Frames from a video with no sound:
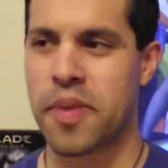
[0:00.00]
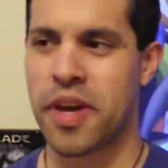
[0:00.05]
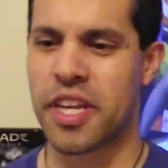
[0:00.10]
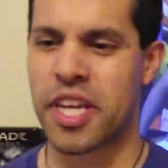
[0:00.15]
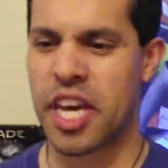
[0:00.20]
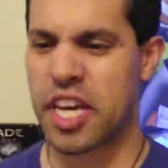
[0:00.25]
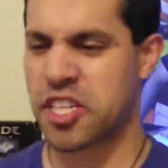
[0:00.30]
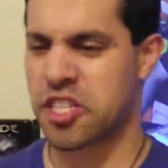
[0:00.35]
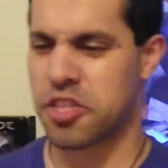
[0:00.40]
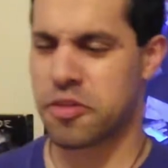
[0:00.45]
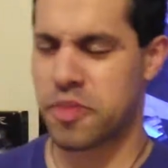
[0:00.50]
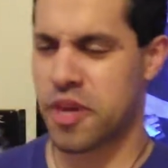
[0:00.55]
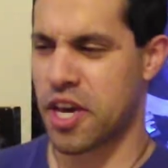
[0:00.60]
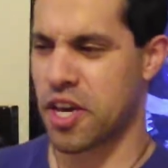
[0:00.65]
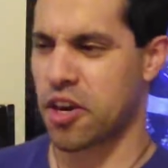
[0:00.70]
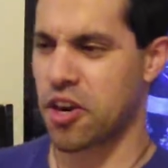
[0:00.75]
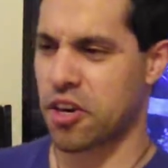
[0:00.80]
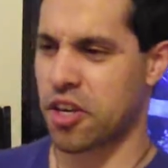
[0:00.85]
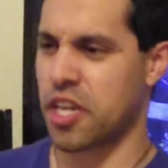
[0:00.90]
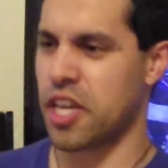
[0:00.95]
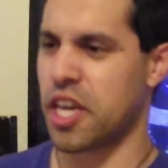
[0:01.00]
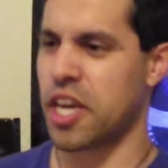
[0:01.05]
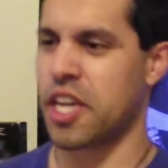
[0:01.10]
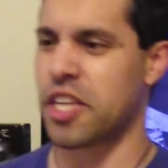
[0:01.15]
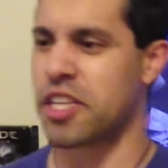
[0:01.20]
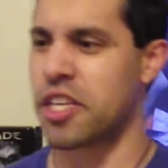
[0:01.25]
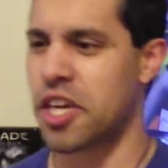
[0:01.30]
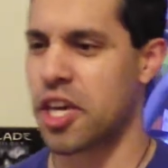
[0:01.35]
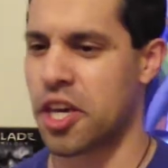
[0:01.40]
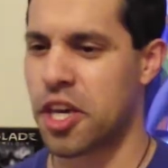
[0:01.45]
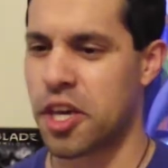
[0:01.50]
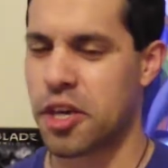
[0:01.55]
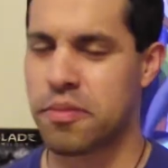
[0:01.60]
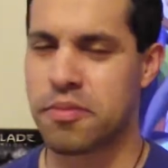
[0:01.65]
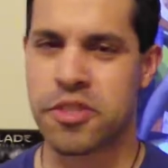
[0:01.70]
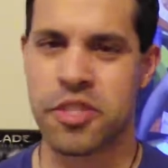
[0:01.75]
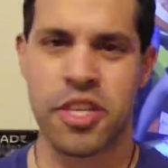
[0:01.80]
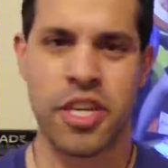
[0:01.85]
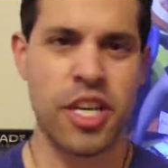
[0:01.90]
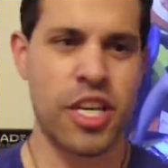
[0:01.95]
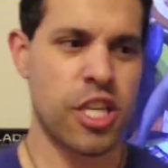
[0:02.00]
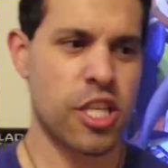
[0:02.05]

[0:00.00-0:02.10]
and X-Men arcade games,